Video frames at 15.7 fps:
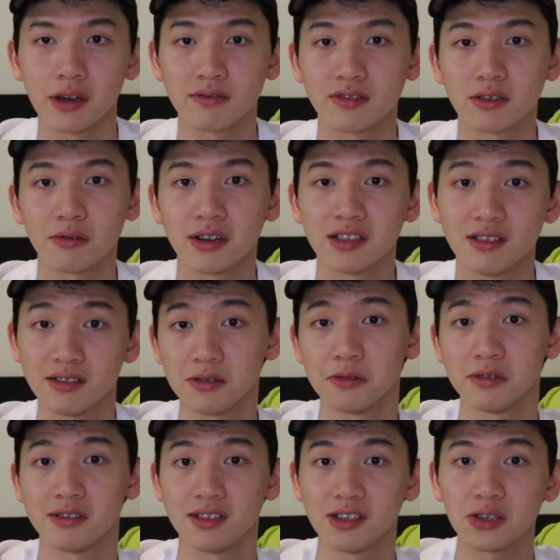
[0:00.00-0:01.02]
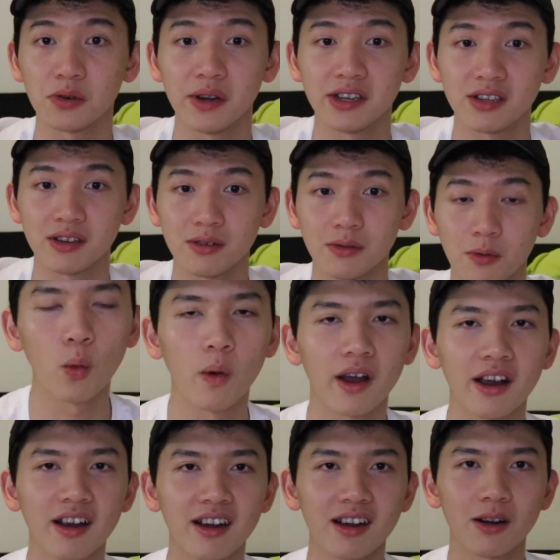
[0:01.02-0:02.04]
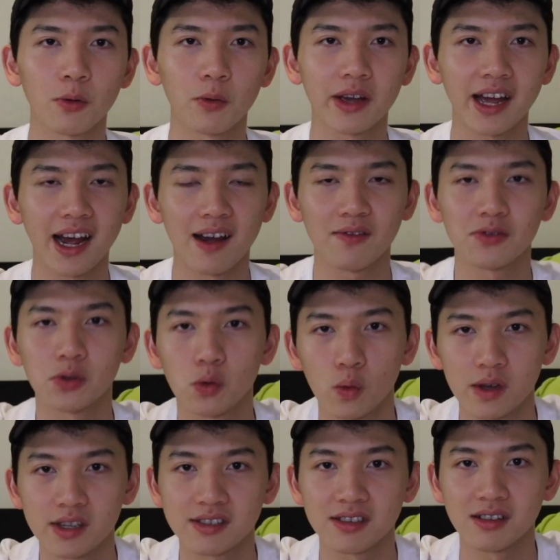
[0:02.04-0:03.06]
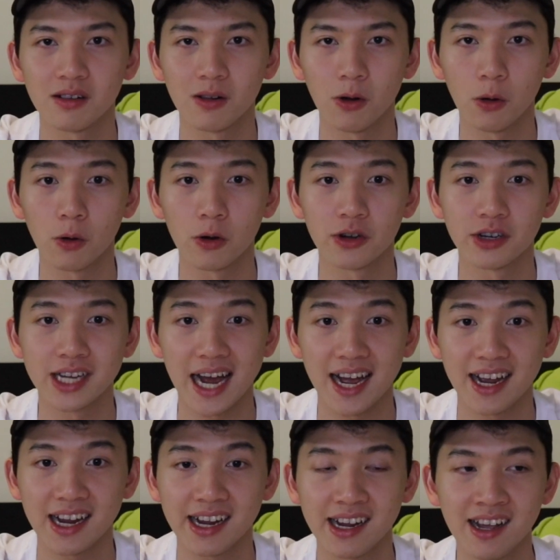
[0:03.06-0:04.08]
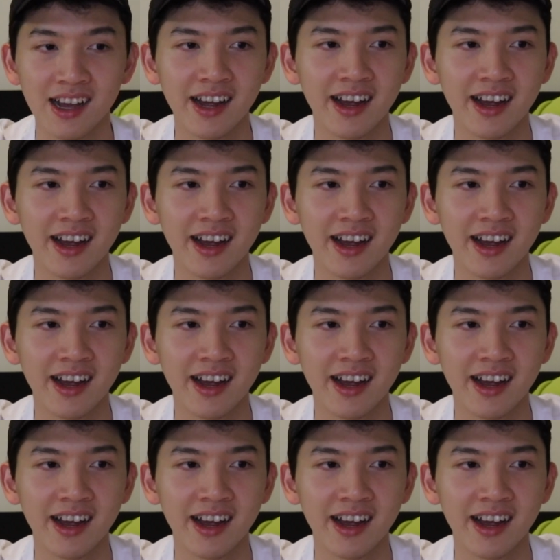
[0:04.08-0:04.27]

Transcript: ever run into a situation where we have to whistle or die.